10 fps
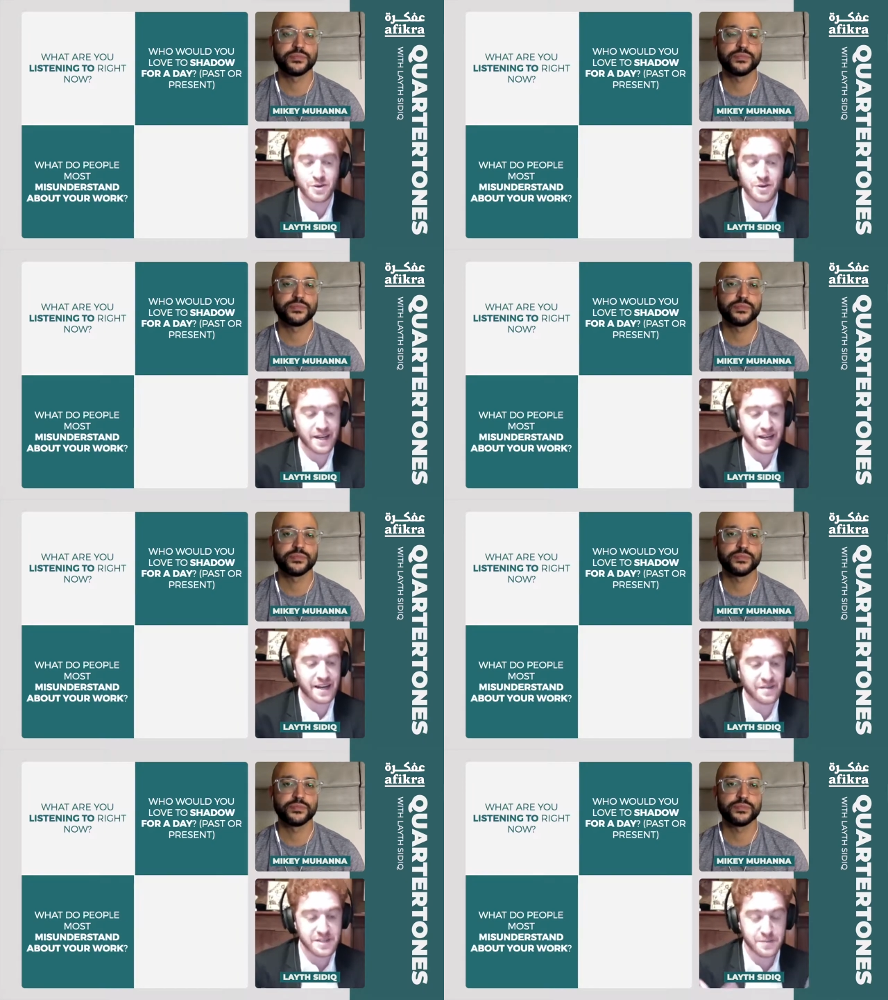Speaker 1: So I
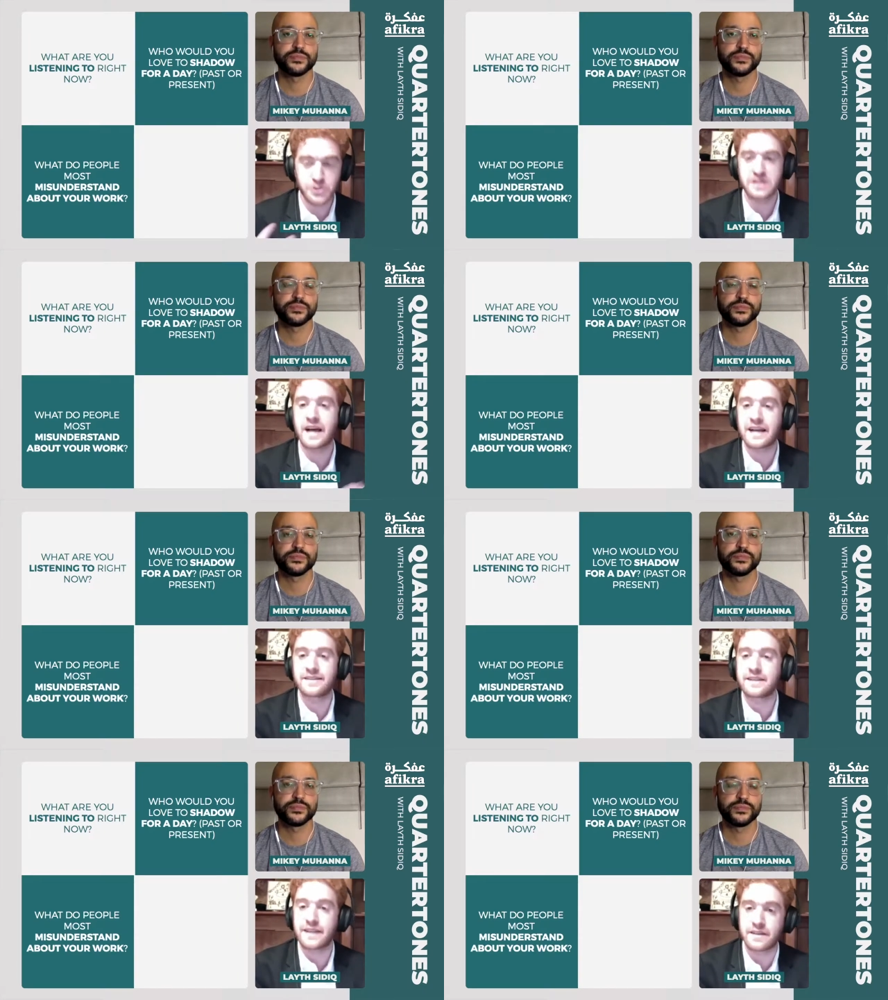kind of is pushing the
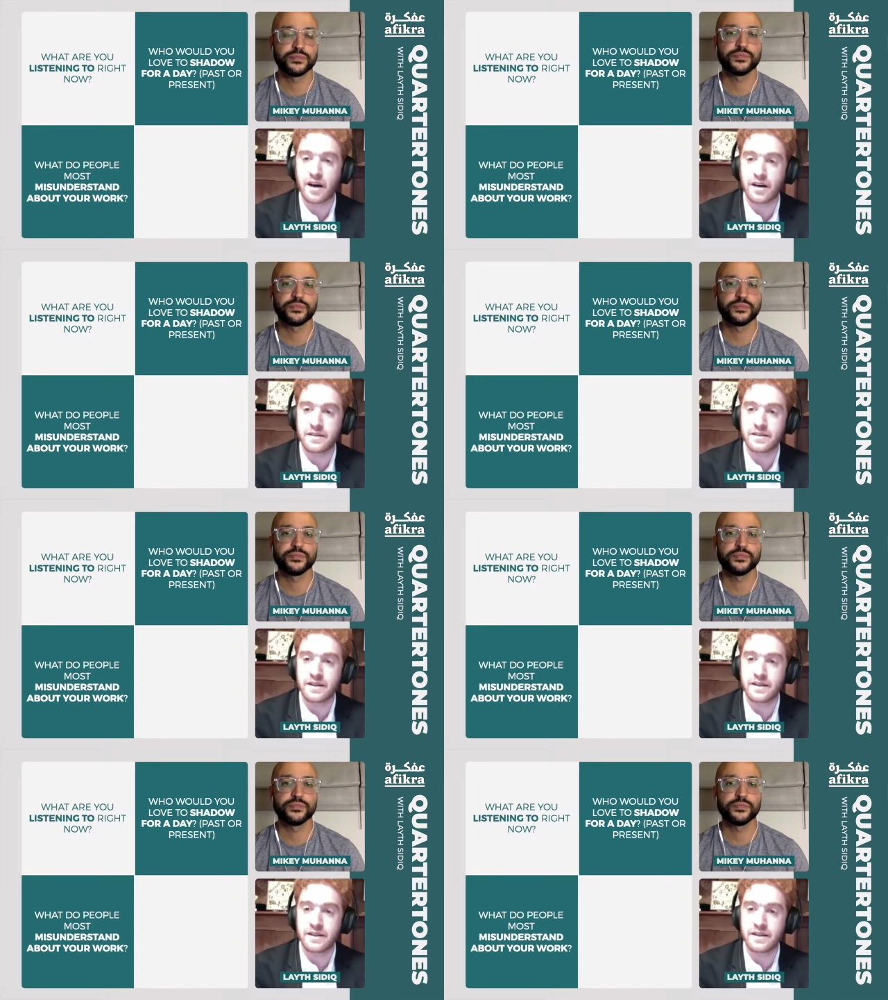idea that art